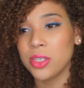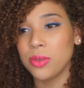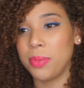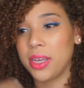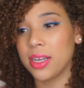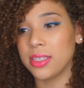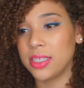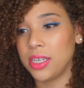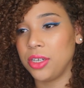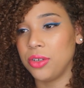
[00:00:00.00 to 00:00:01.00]
to
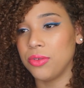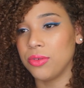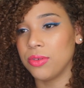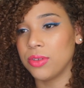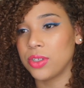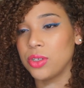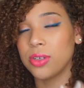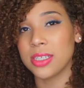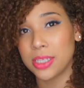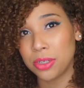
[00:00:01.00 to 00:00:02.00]
continue
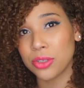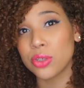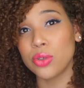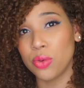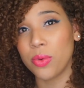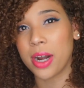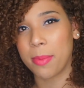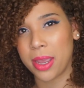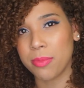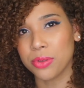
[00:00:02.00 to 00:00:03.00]
to do what
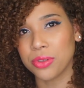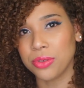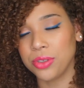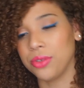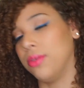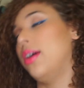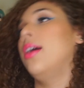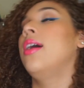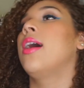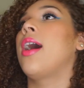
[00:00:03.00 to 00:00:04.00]
I'm able to do.
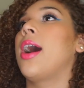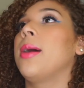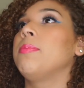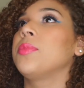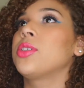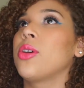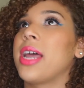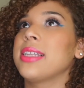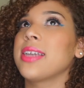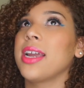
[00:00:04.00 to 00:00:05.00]
So
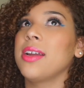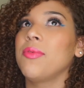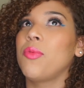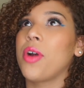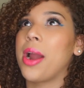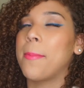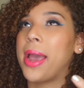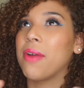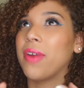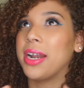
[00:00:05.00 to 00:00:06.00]
that's kind of where I'm
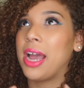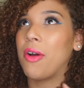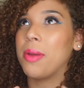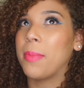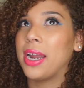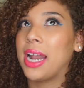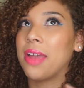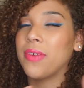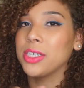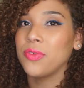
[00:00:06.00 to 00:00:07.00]
at right now in my
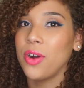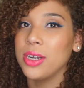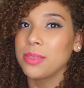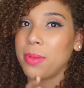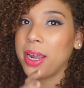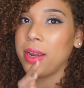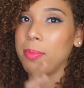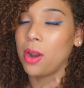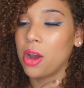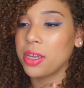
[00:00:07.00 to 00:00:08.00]
life as far as my
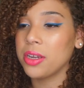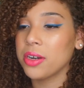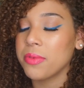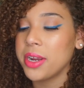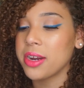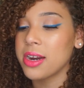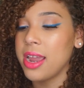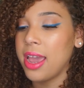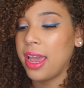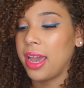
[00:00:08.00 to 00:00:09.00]
blogging career.
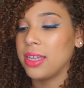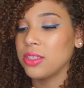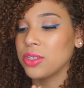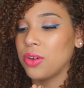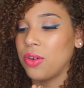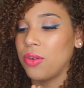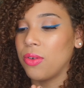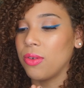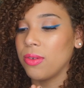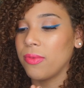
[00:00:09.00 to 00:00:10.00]
And
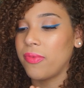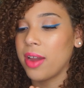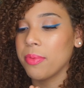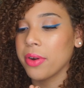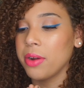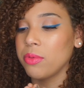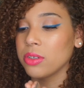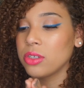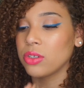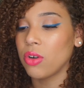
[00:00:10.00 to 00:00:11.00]
so February
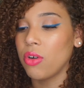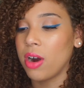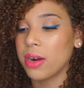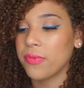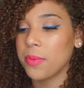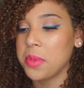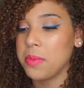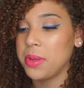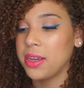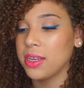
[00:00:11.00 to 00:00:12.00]
was so hard for me
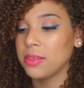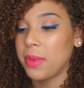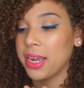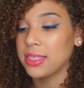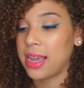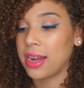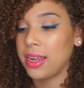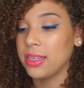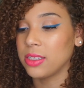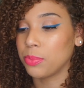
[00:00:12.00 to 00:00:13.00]
because my
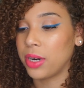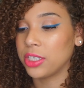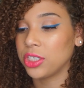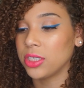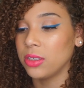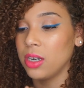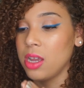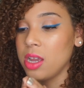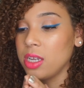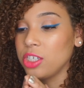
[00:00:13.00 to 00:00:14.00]
anxiety and depression
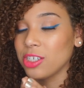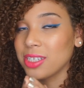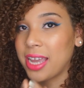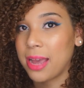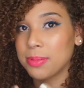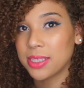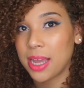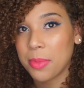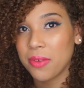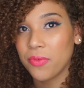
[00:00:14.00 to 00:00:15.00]
just kept
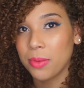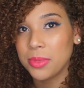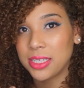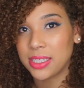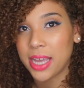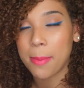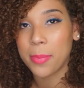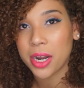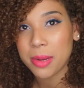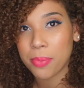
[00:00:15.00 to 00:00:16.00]
stemming from these damn
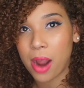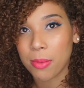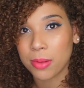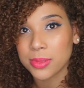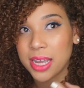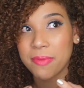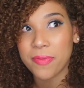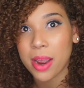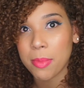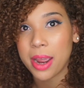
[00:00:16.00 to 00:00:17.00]
money problems, and
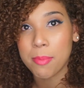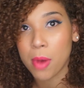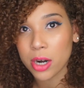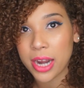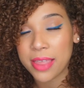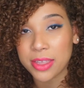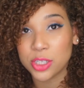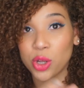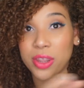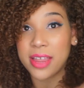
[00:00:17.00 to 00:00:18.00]
March, and
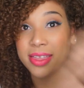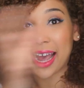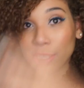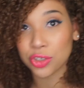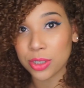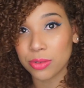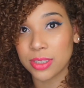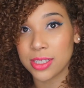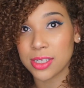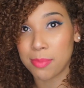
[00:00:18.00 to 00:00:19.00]
so then that trickled
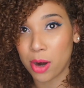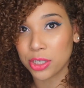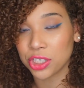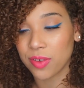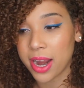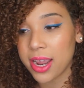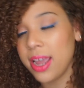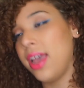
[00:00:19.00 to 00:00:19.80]
into March, right?